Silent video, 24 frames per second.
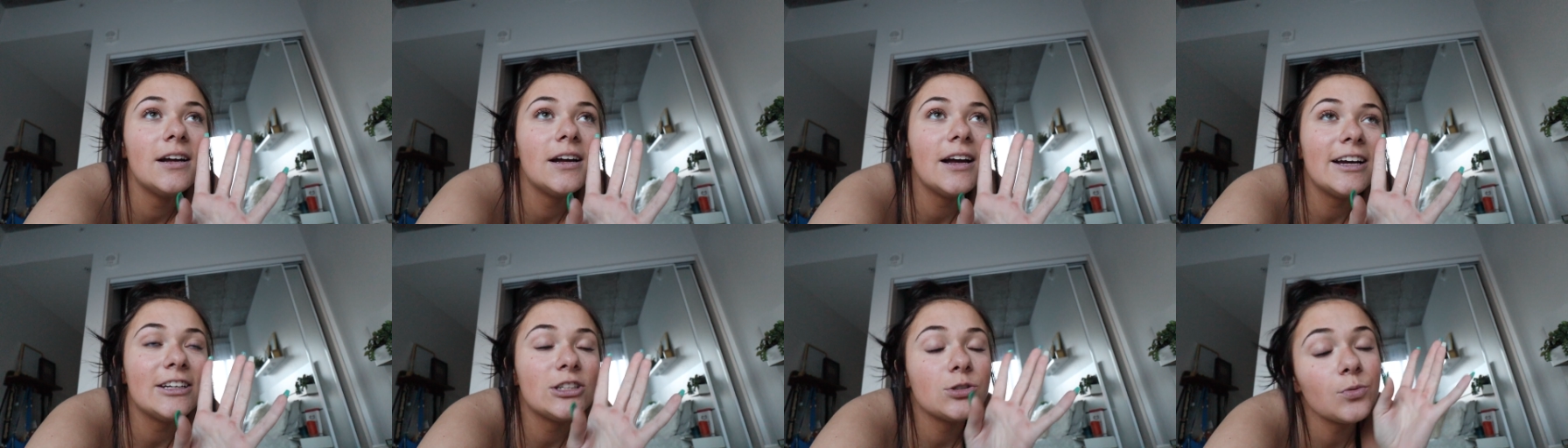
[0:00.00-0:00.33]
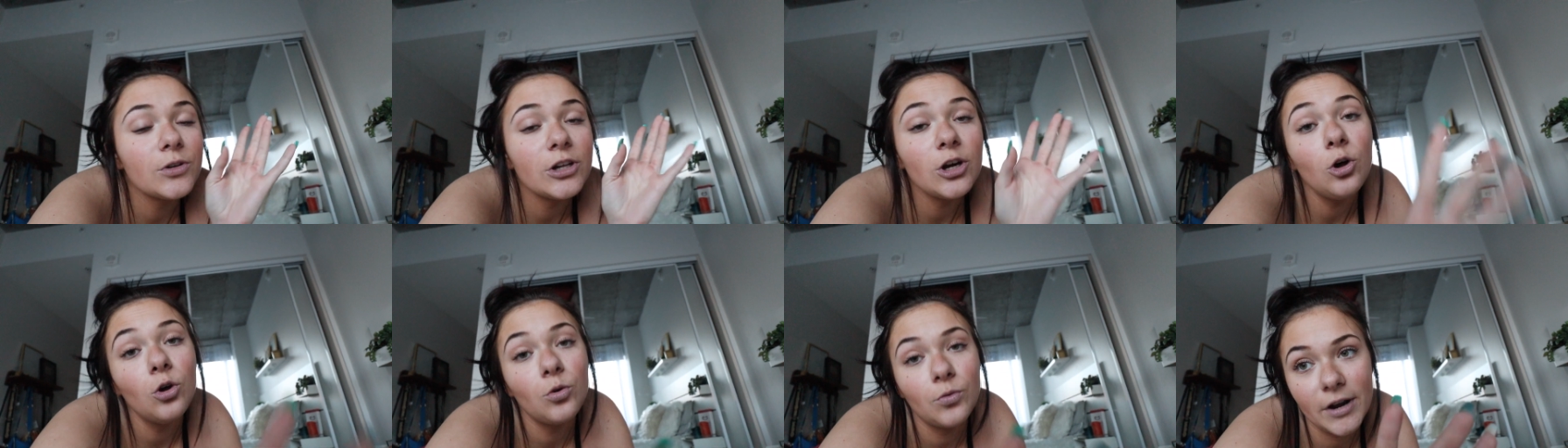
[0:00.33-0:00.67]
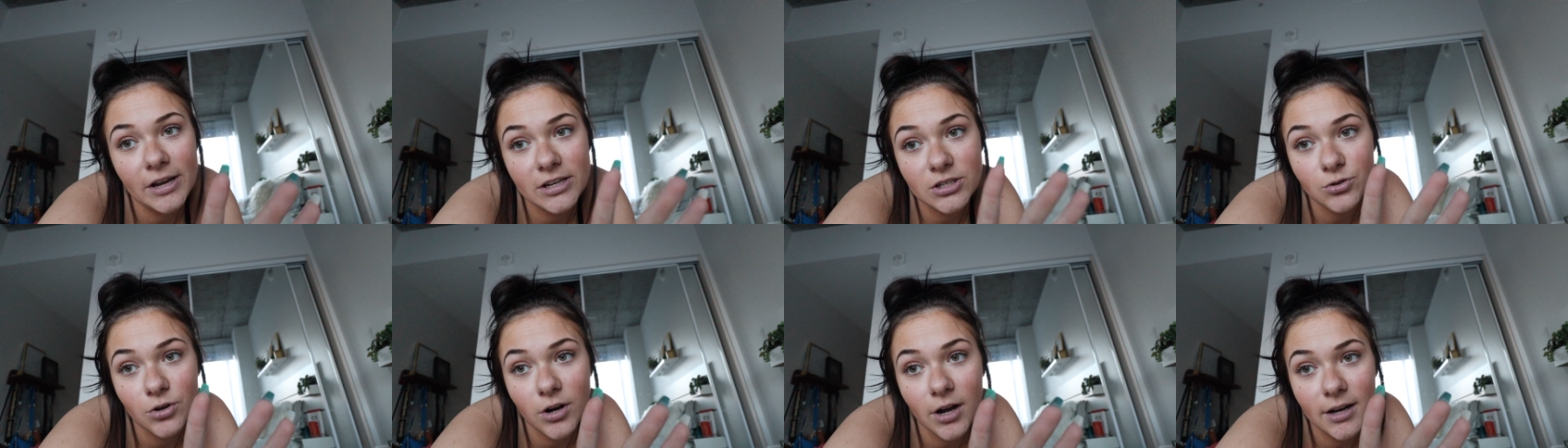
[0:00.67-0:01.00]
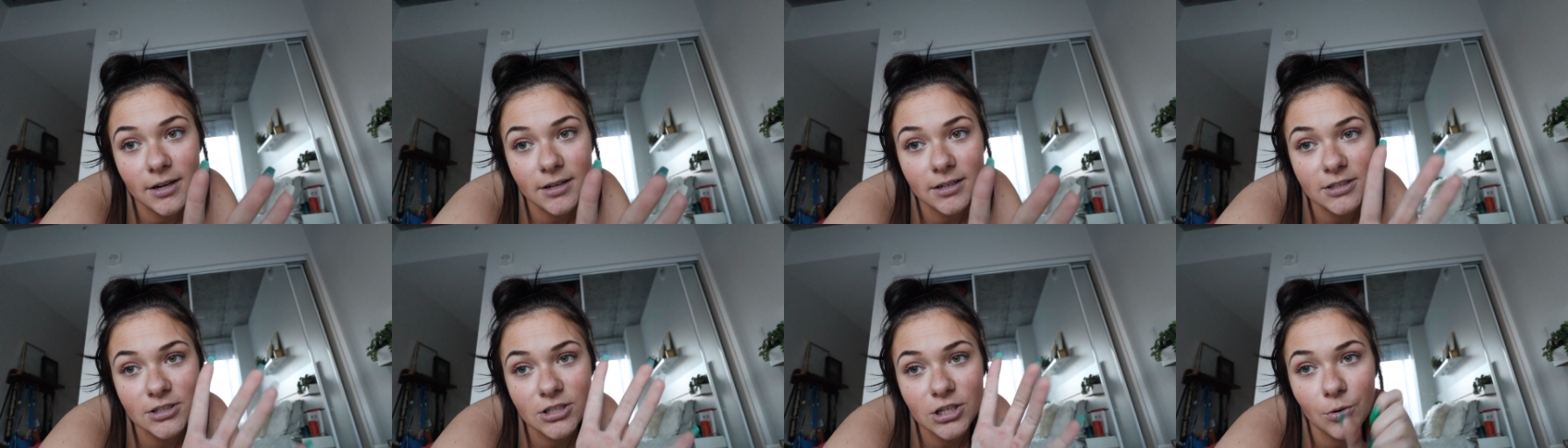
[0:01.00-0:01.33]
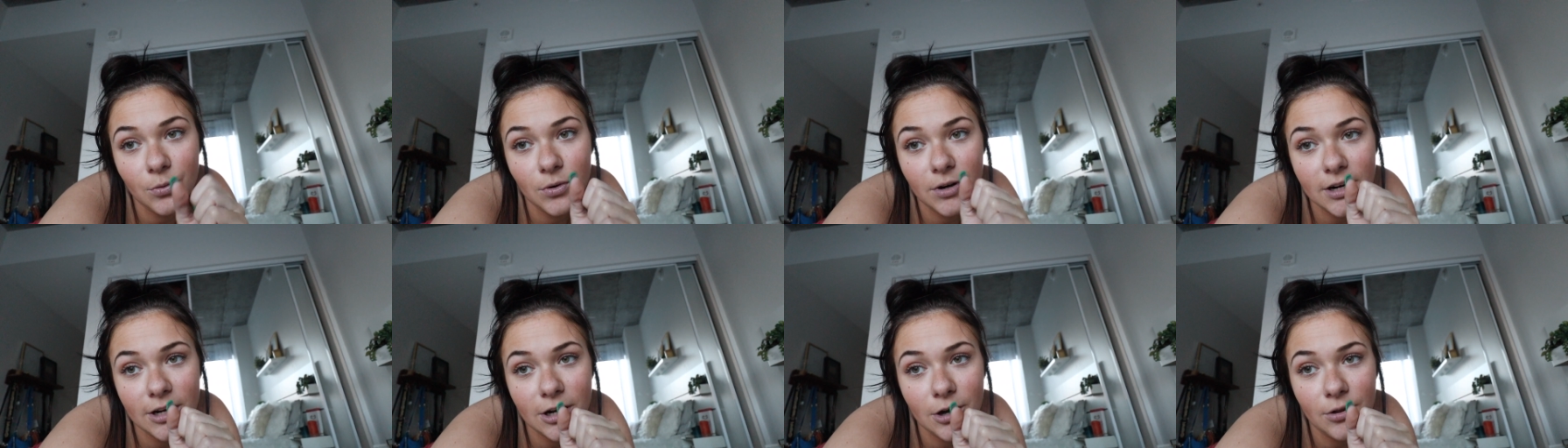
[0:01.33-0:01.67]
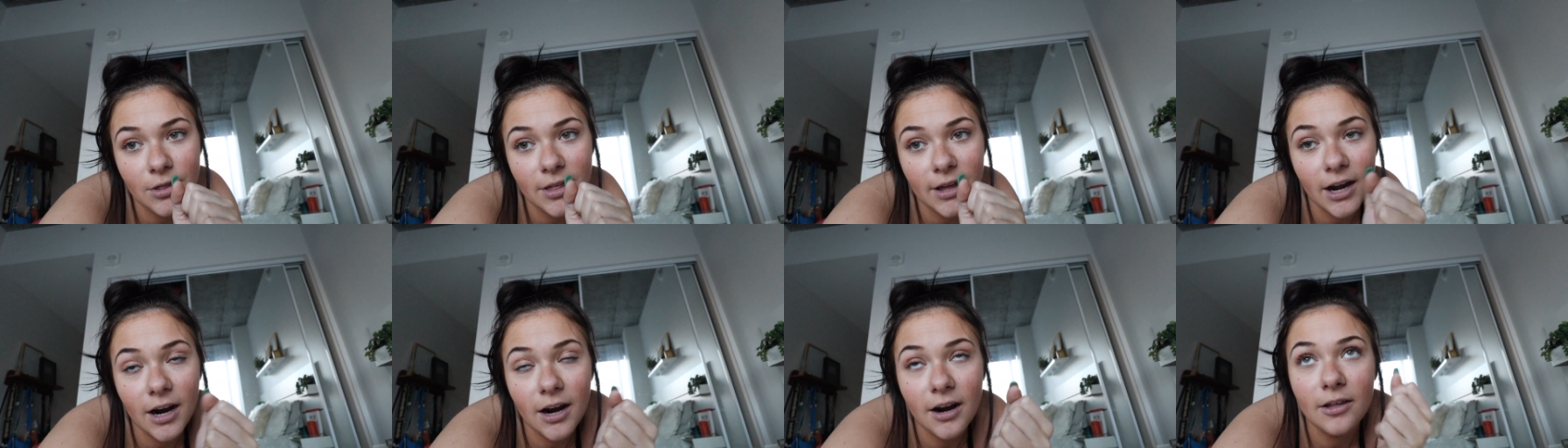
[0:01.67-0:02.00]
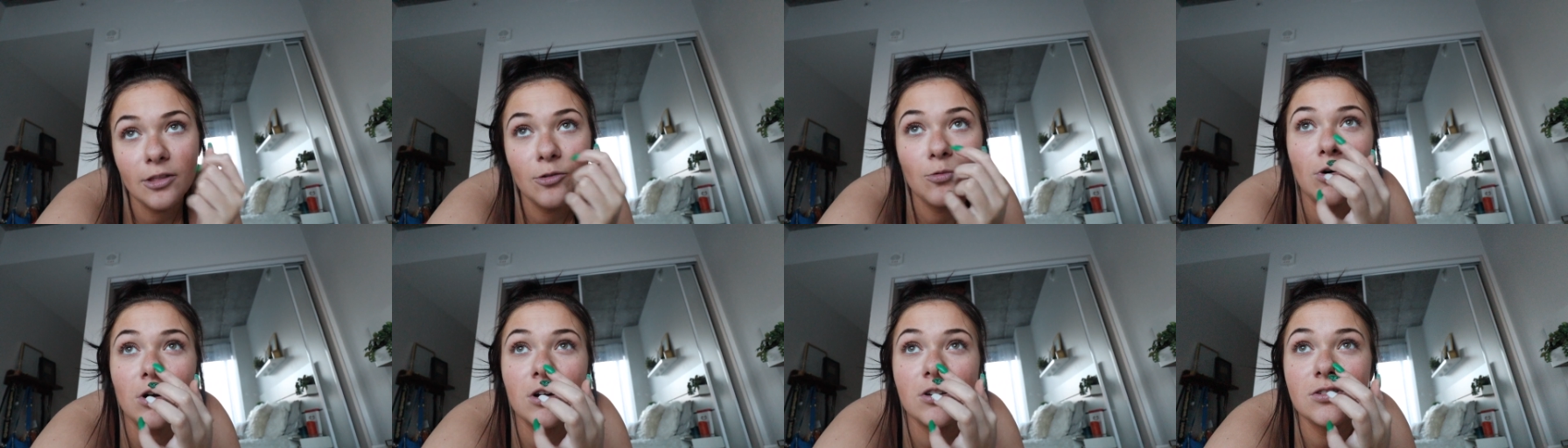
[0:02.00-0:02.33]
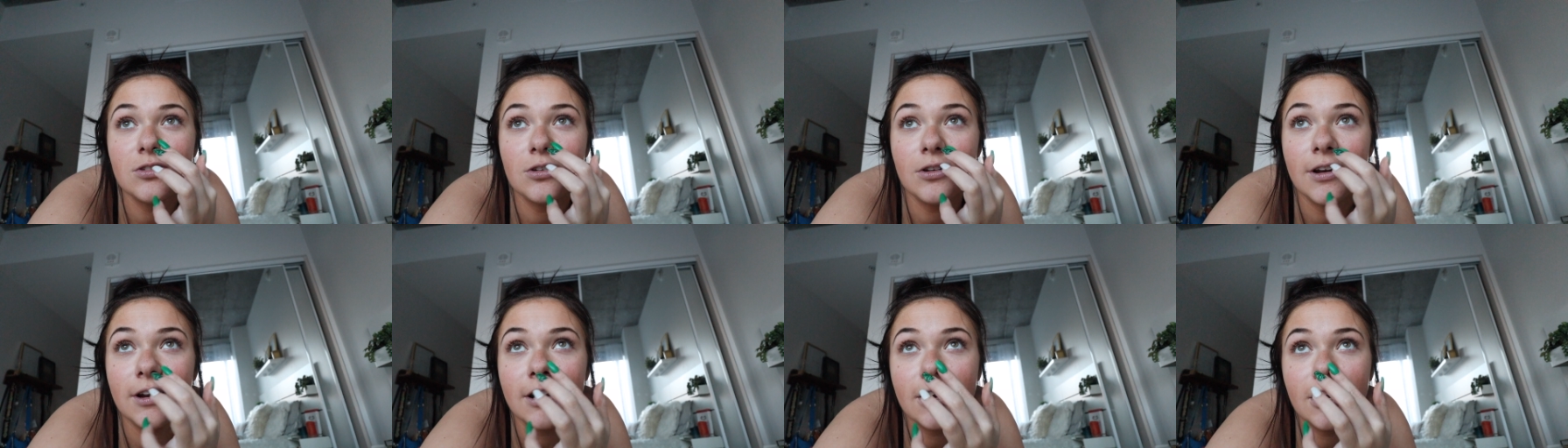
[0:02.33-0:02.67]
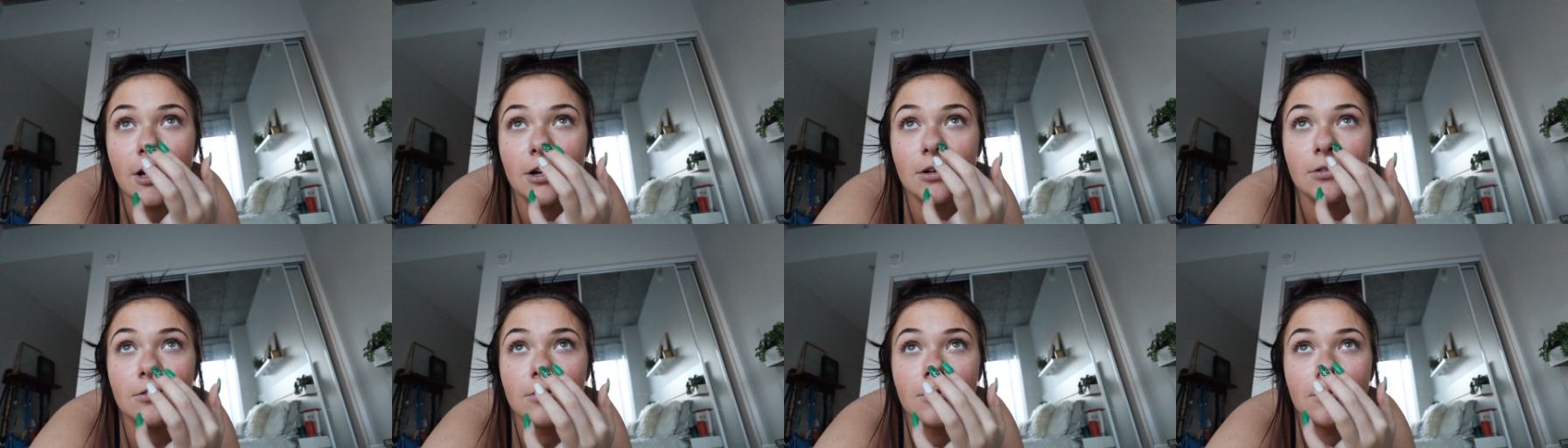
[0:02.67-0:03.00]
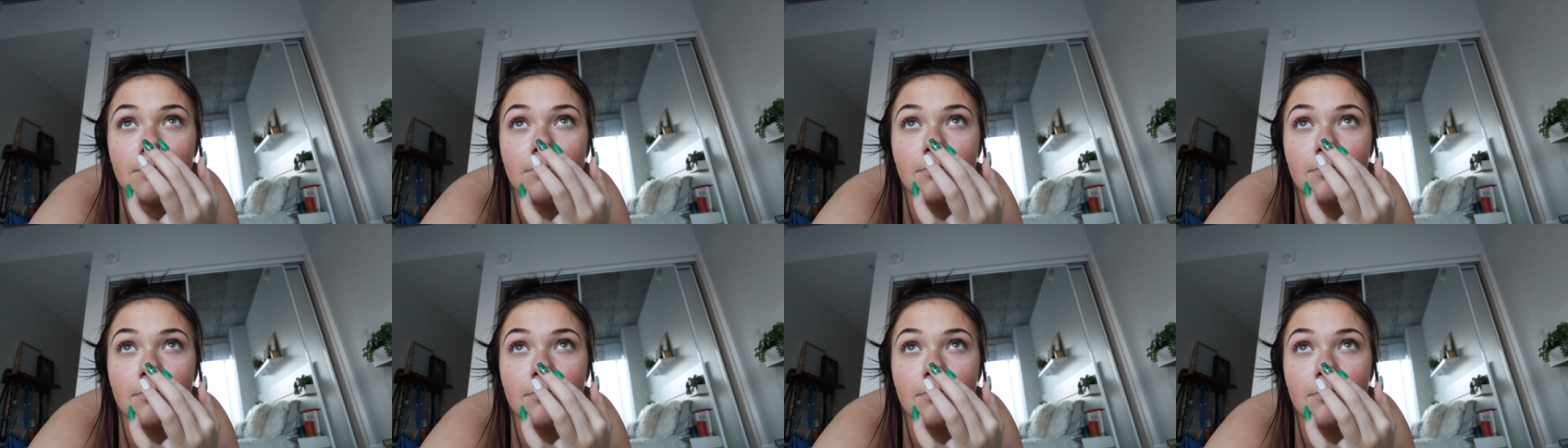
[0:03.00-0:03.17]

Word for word: It's a really cool restaurant, and so we're gonna go there, and we're also gonna go,